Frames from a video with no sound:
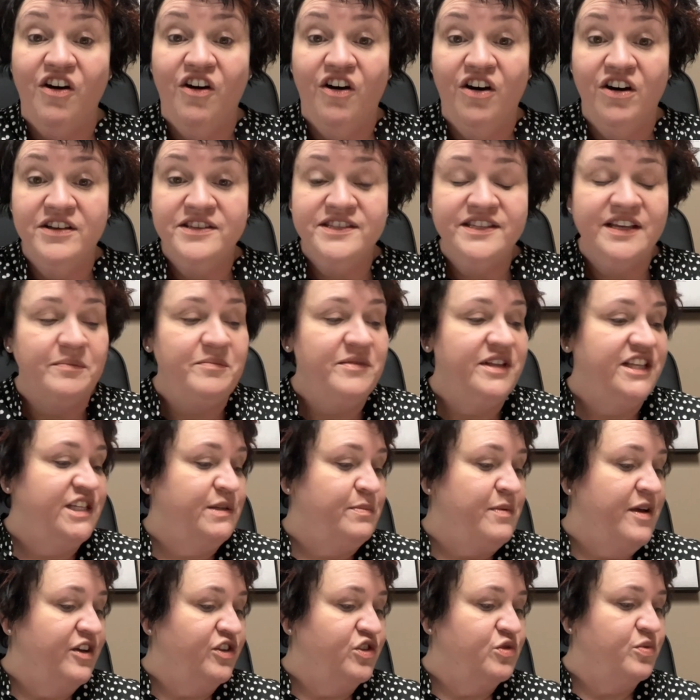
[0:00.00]
awesome. It
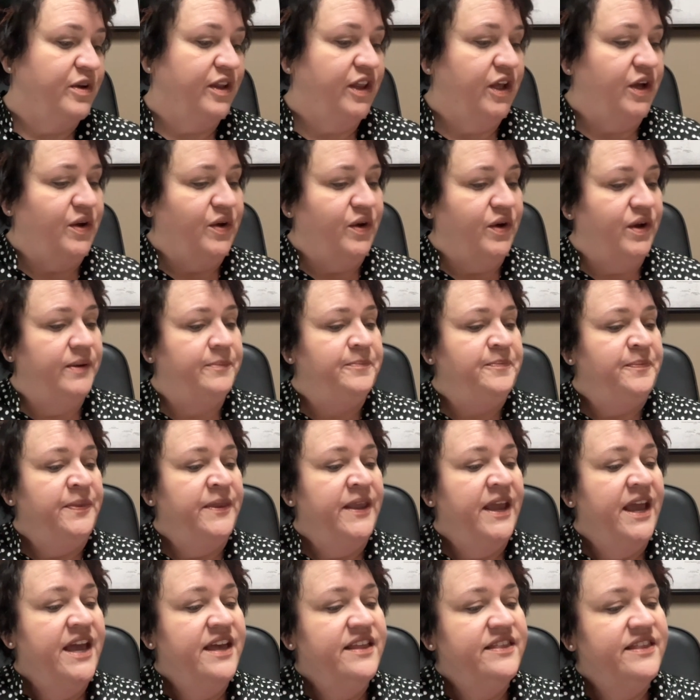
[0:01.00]
smells really good.
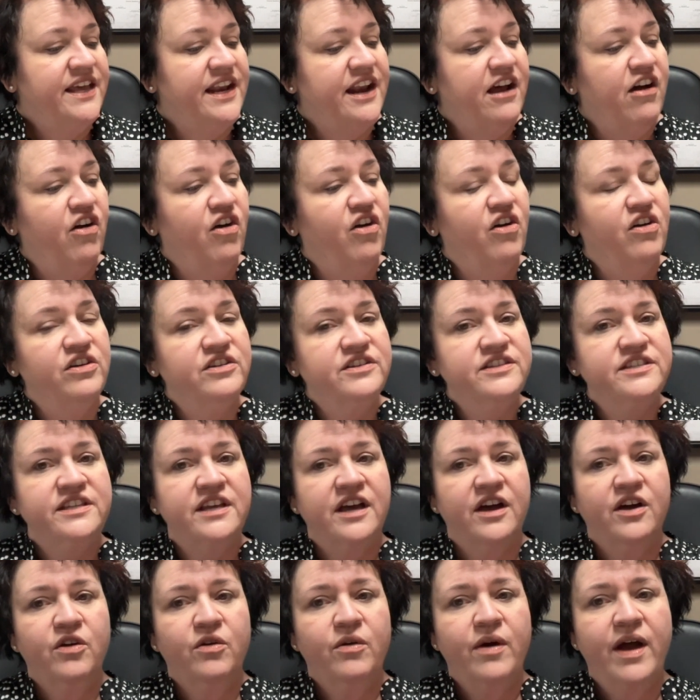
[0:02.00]
Then I
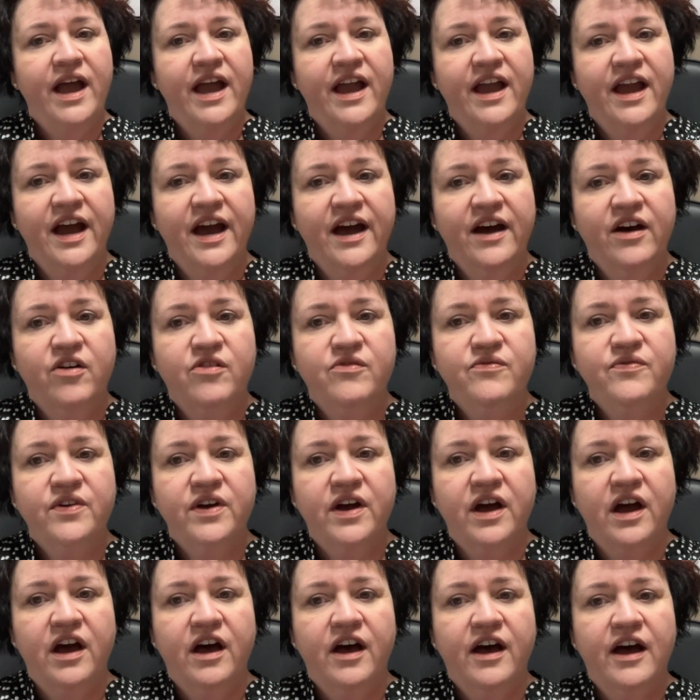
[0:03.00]
also have, uh,
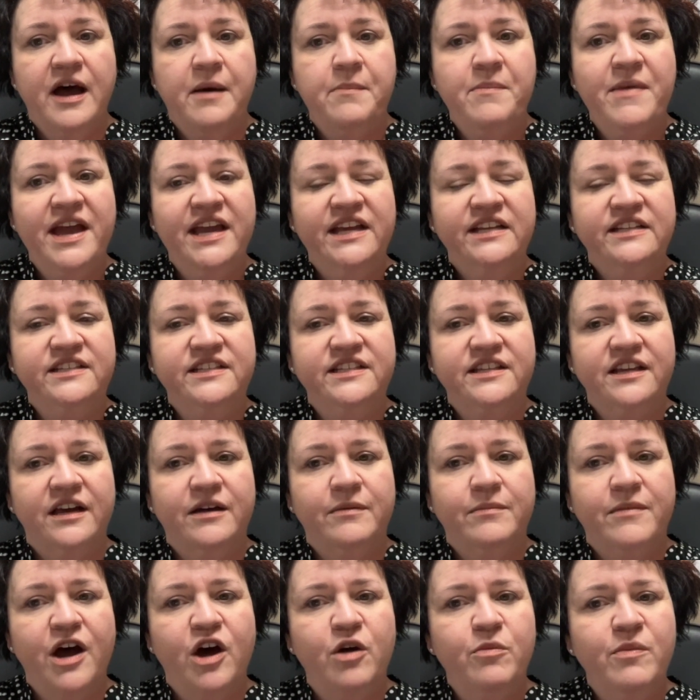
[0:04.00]
I made
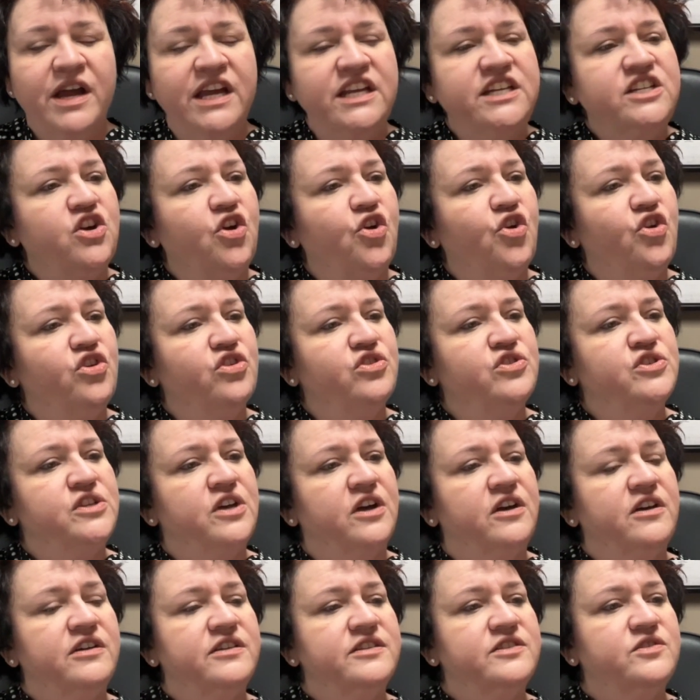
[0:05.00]
some homemade tartar
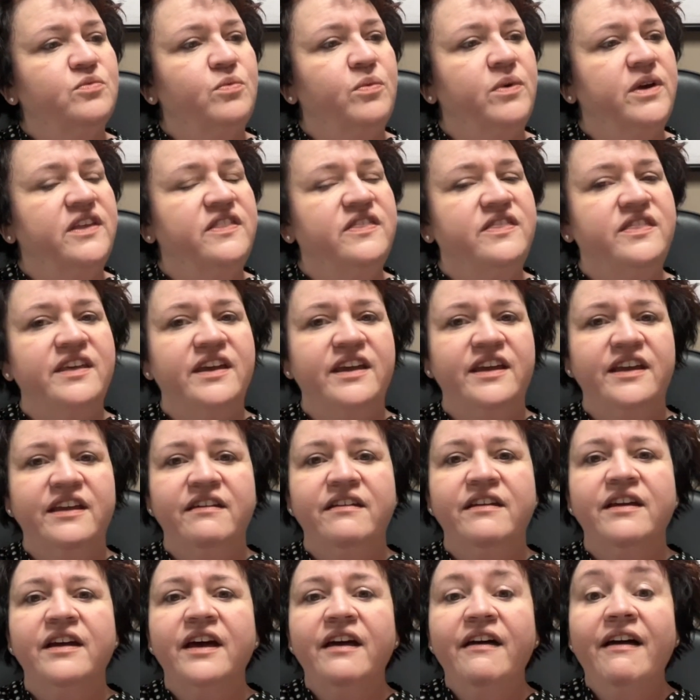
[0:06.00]
sauce with
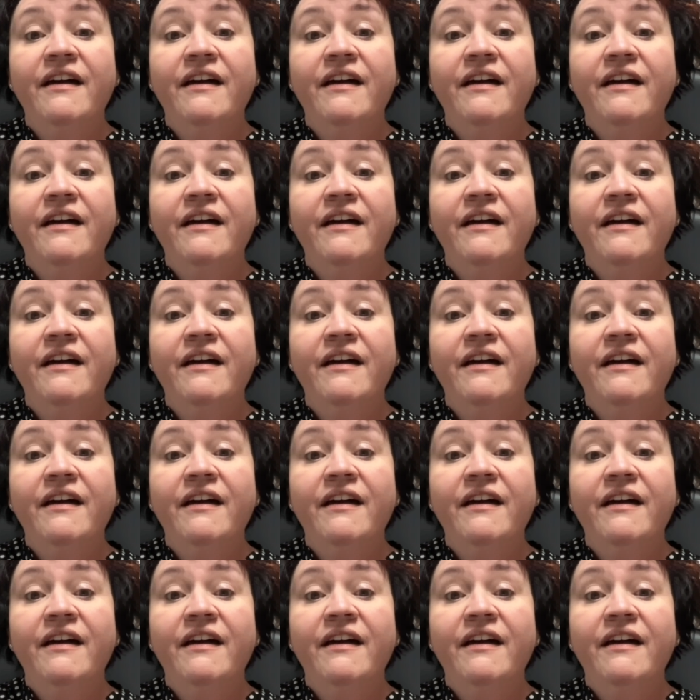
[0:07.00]
the